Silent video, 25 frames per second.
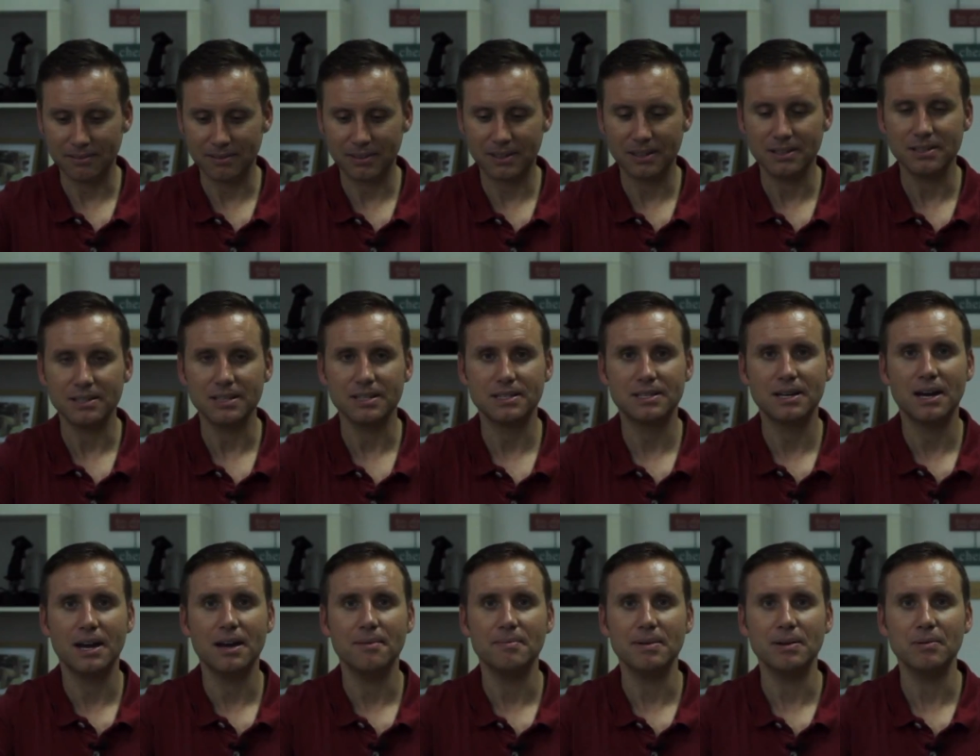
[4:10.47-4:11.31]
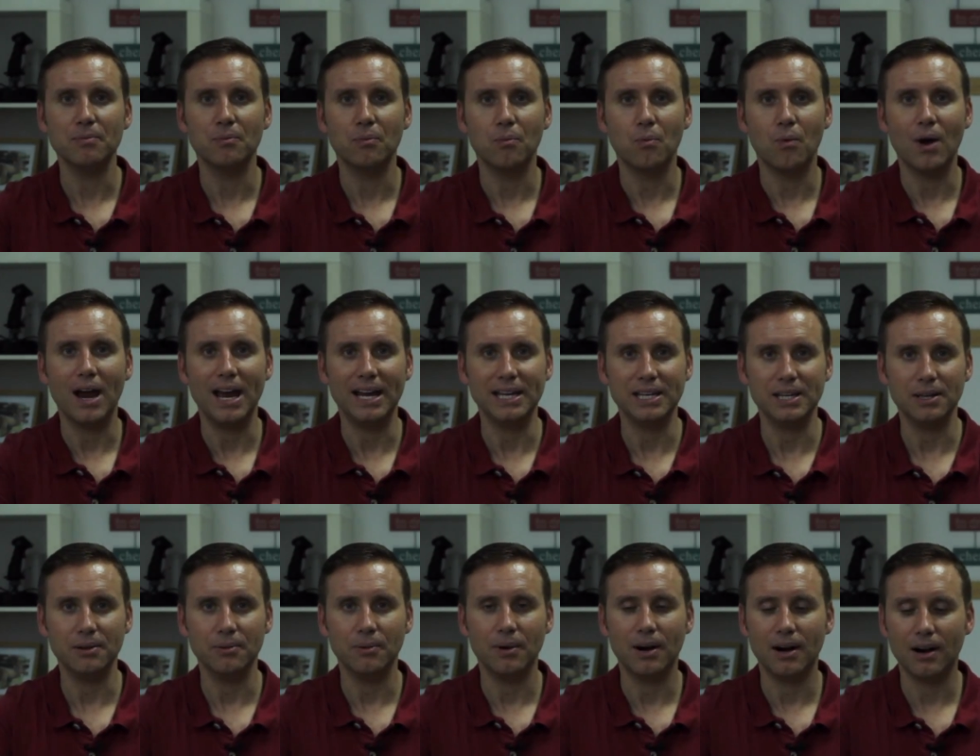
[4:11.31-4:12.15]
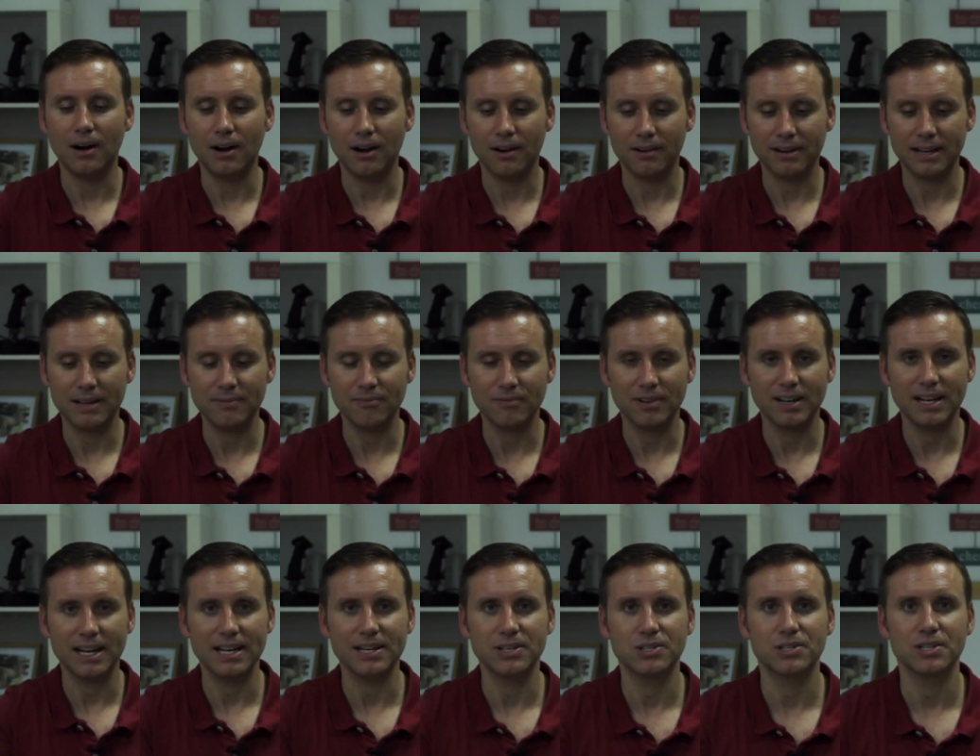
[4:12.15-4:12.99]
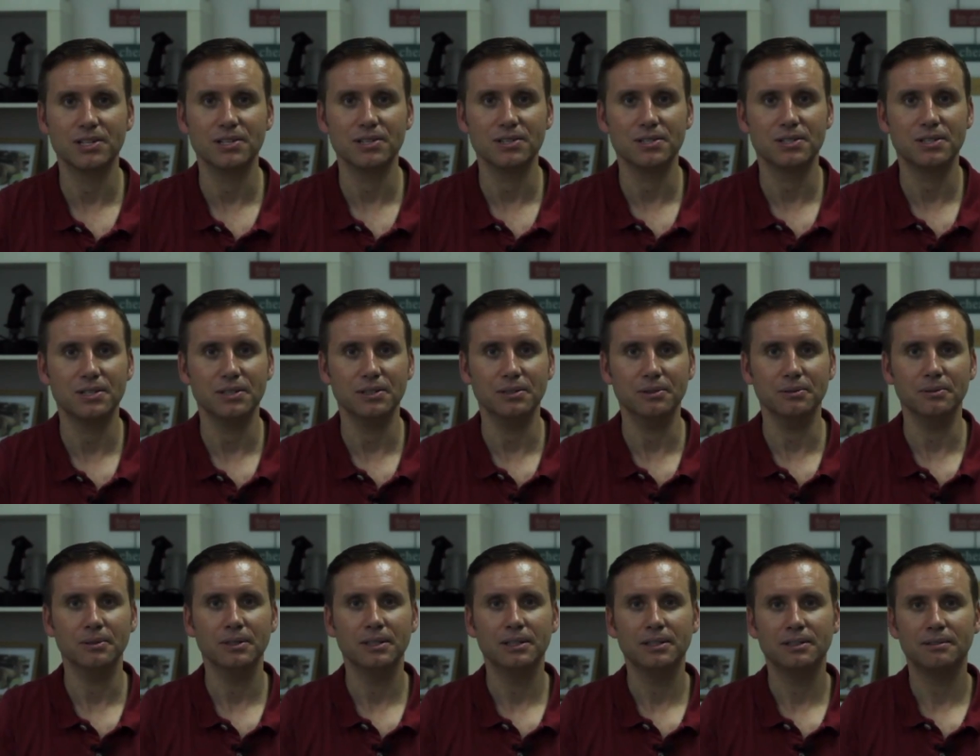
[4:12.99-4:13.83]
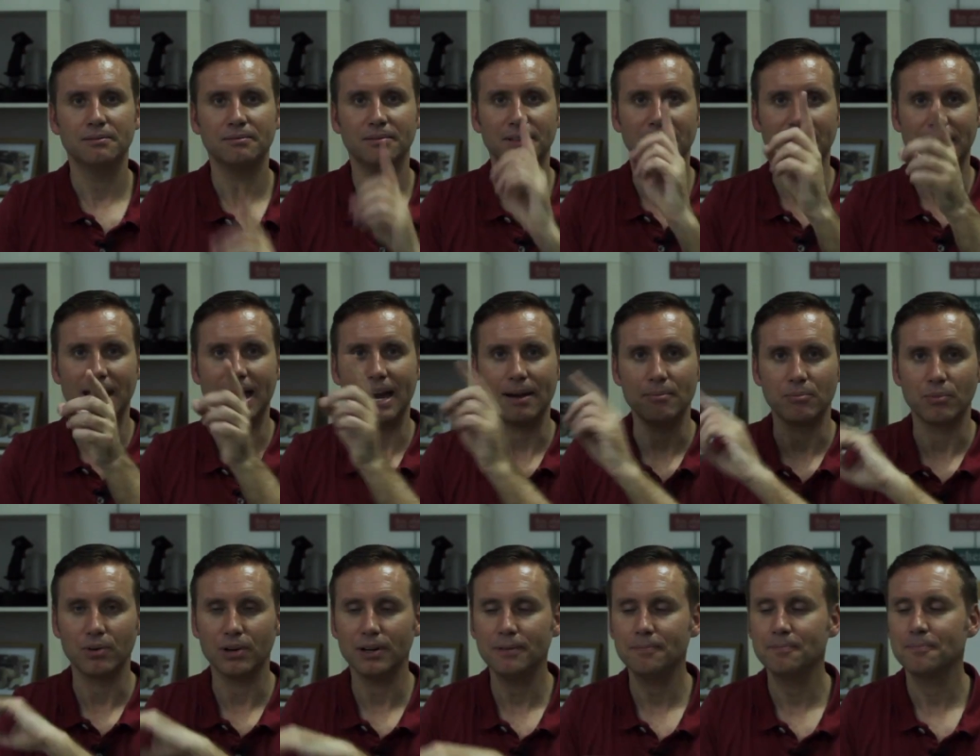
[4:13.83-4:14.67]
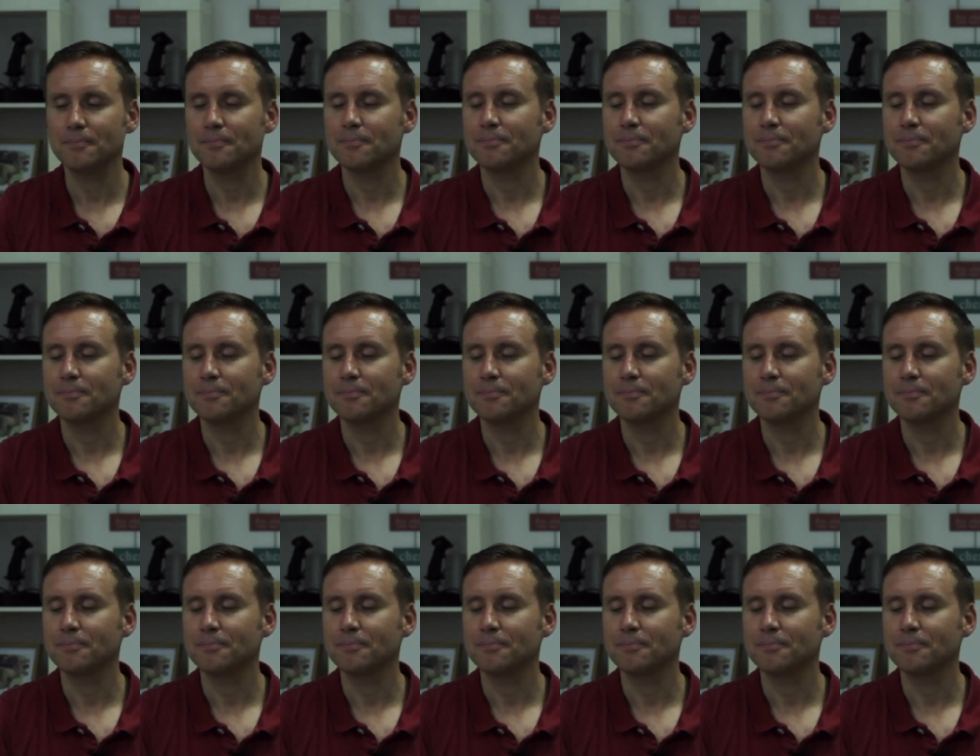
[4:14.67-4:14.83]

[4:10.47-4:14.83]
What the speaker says: can determine where you are in relation to the camera.